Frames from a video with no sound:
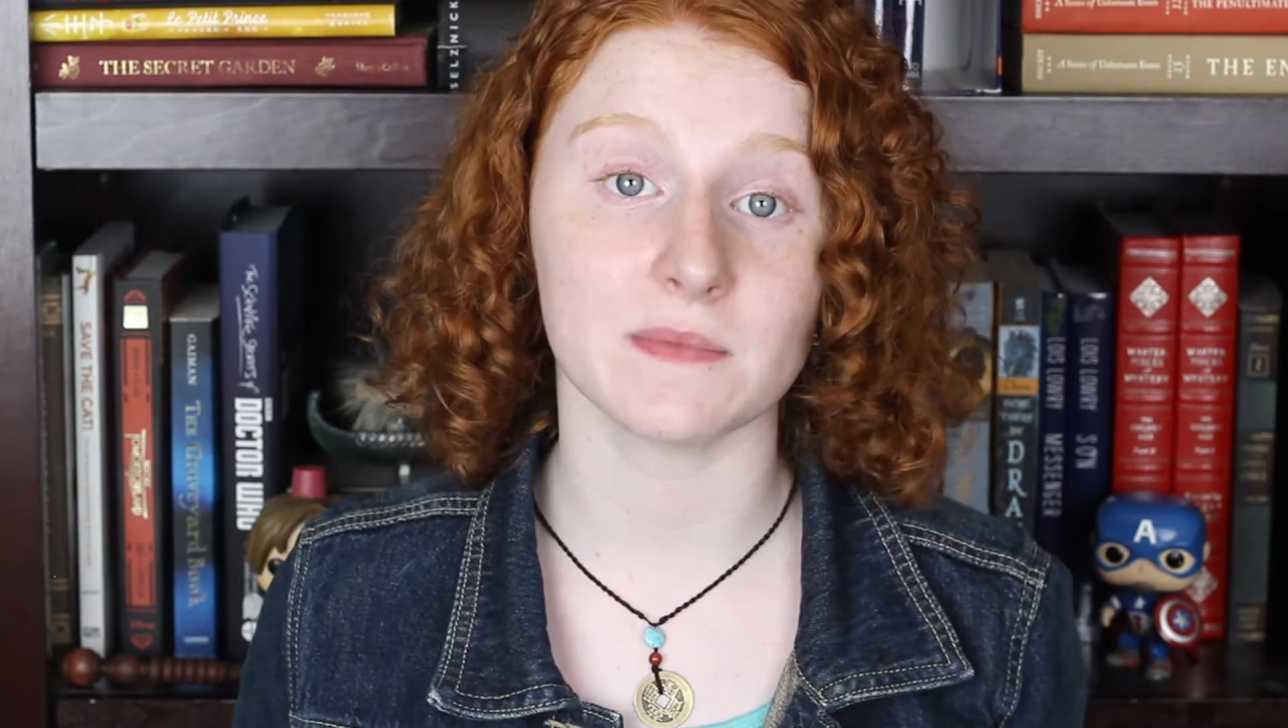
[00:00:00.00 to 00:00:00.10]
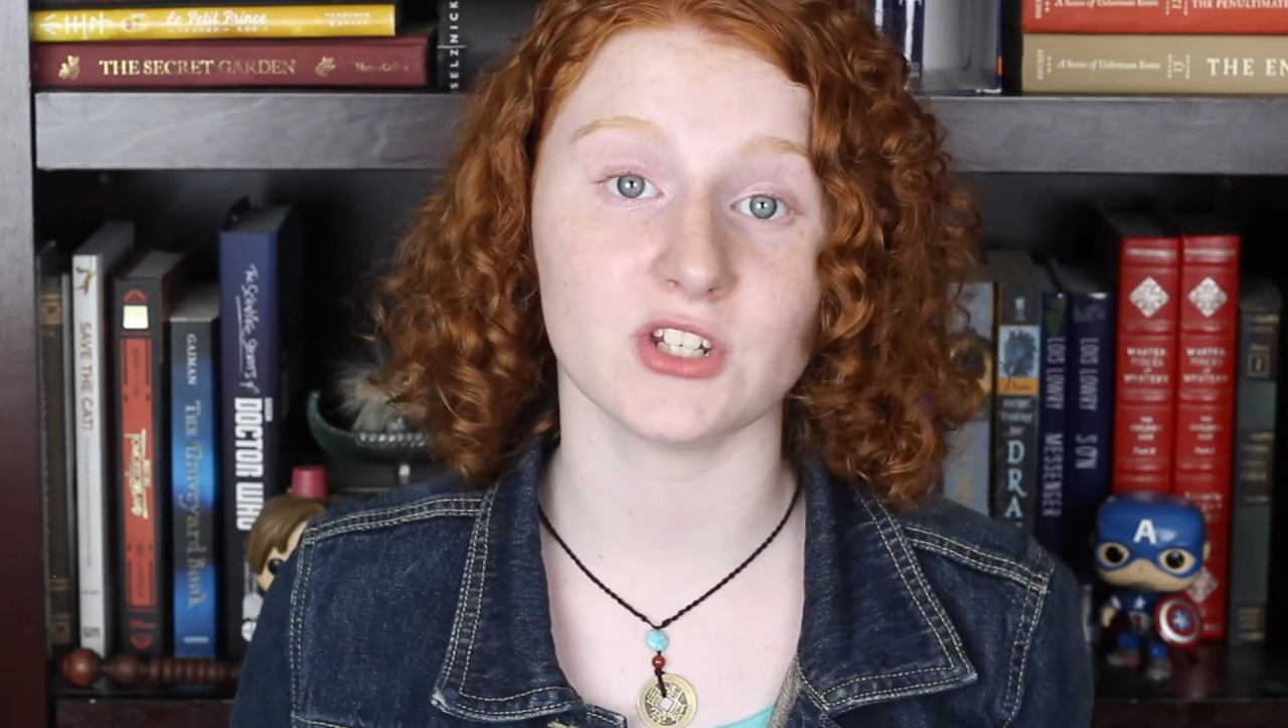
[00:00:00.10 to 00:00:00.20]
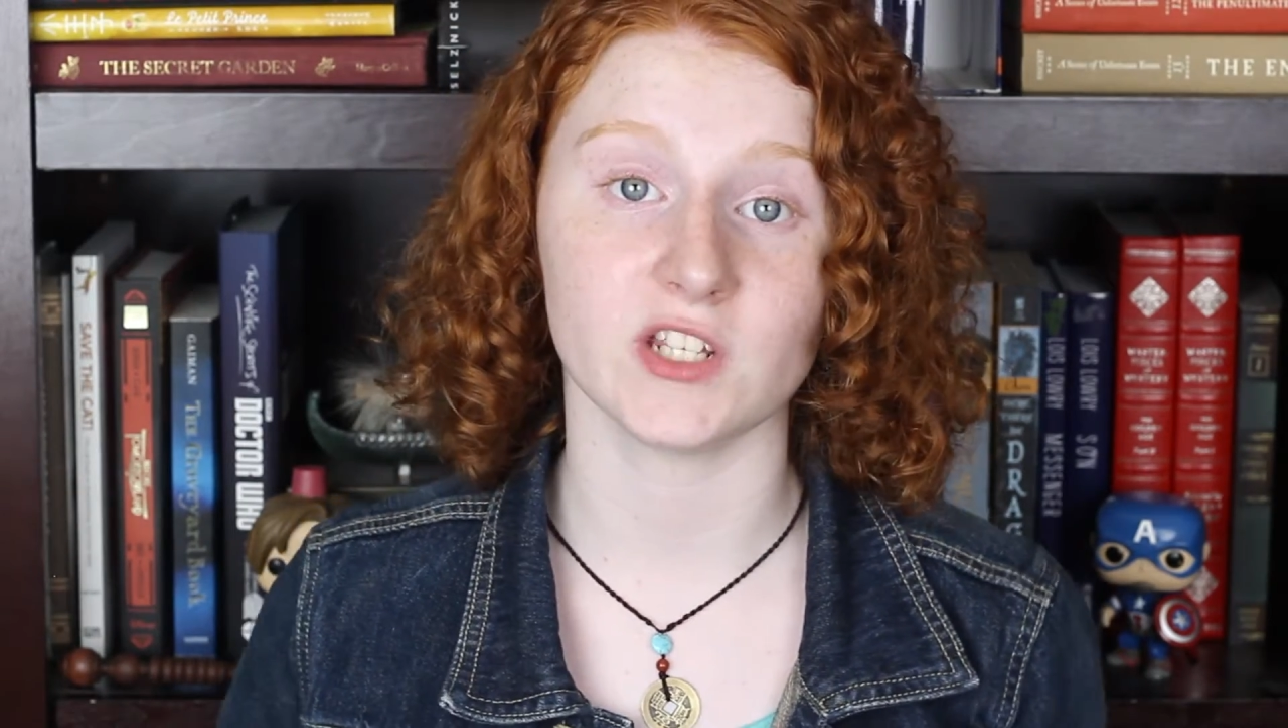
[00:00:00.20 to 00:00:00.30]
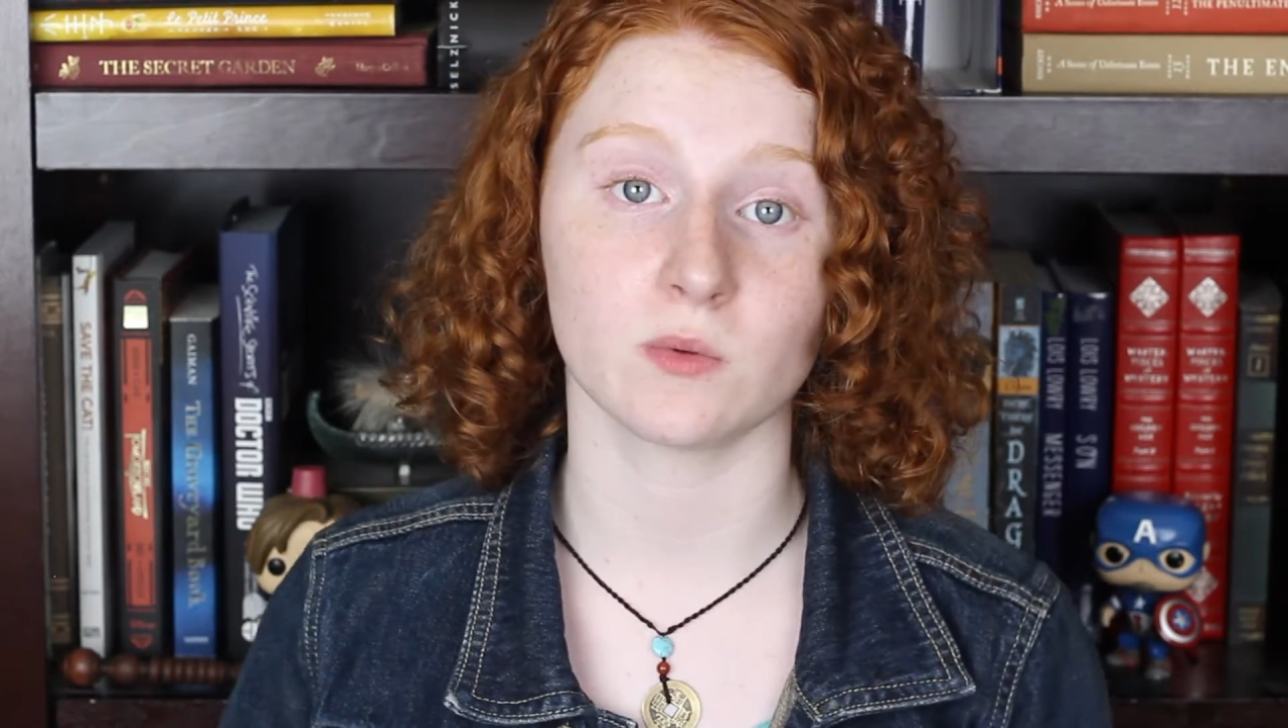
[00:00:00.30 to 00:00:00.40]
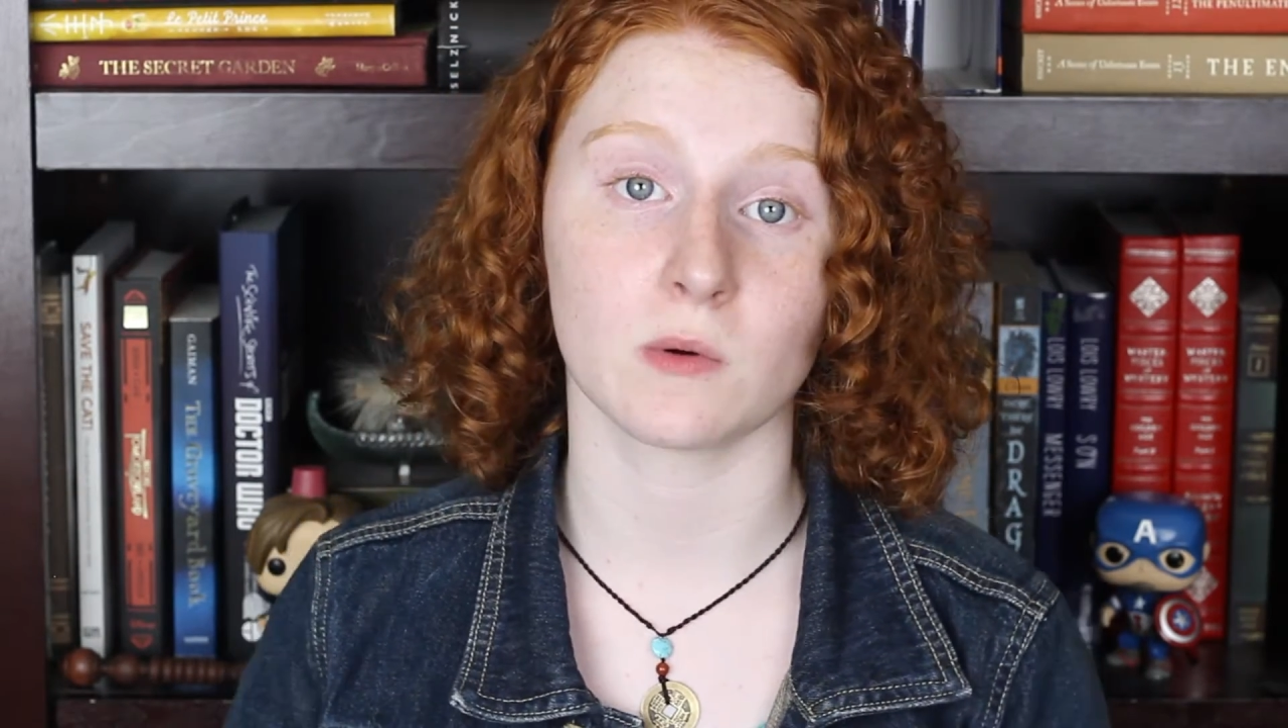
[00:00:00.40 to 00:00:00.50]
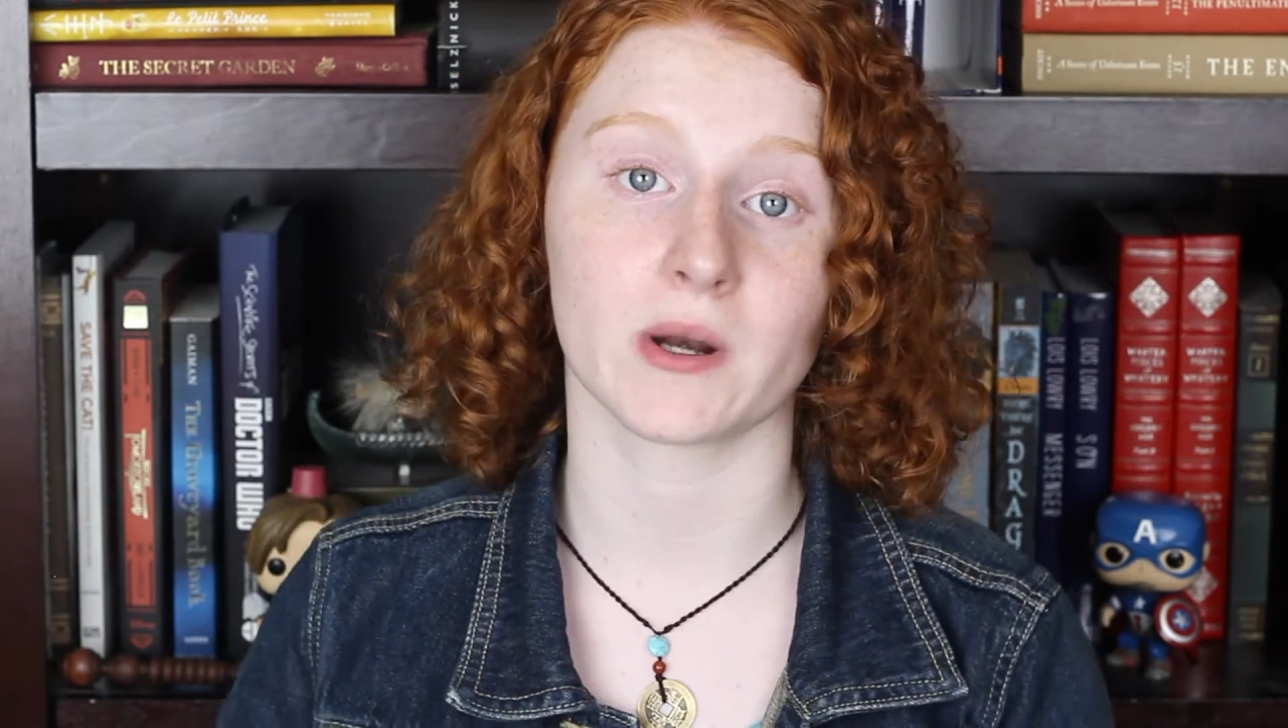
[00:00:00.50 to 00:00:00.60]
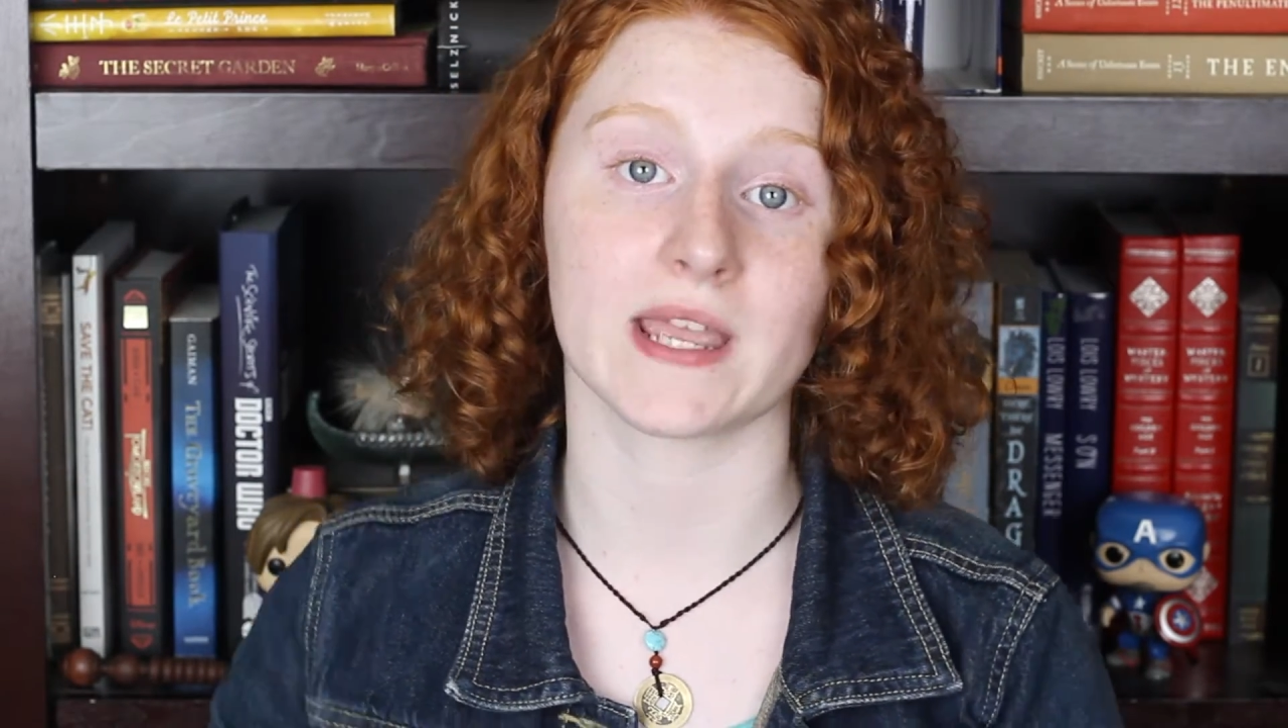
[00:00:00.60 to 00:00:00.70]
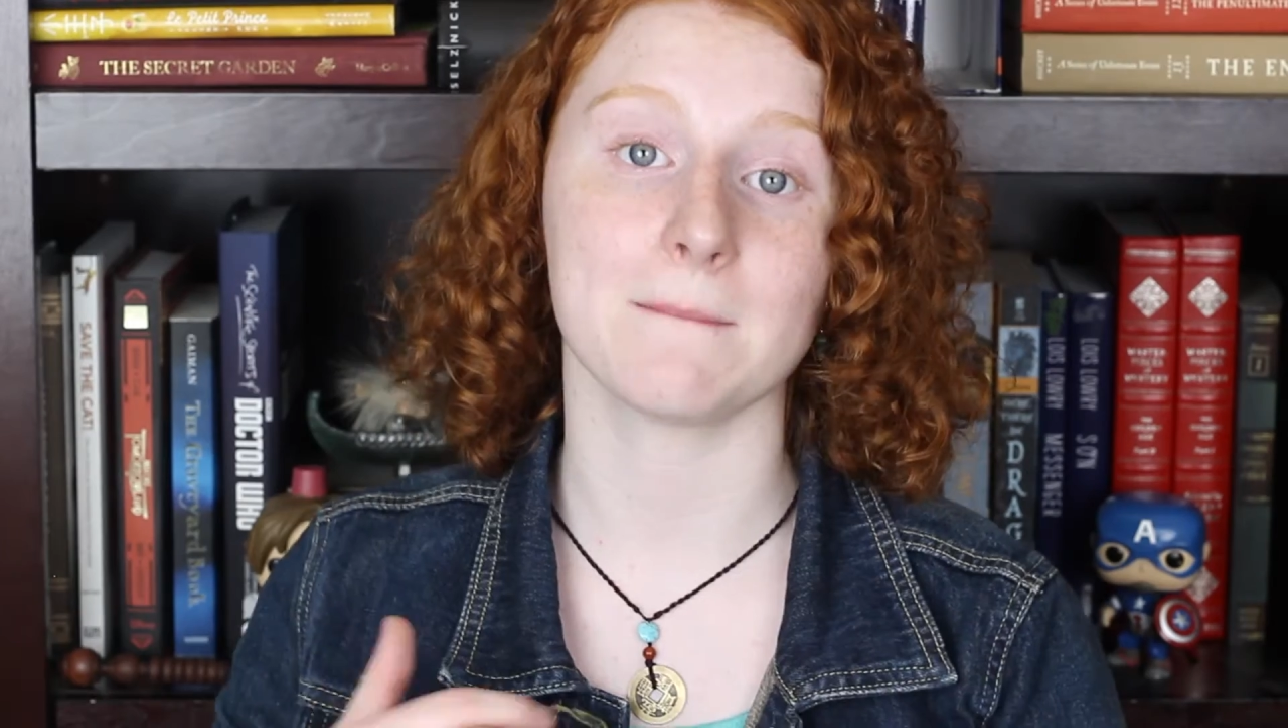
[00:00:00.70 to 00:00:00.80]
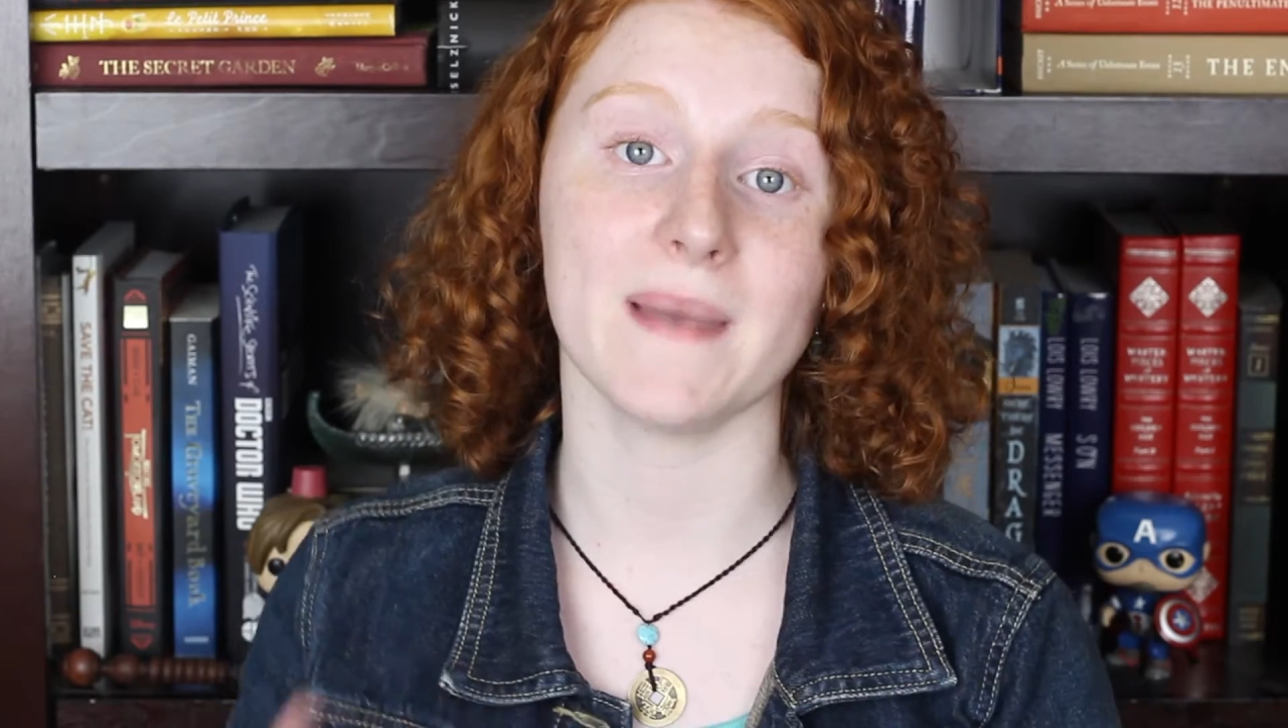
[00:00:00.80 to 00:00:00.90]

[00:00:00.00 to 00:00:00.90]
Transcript: machines were working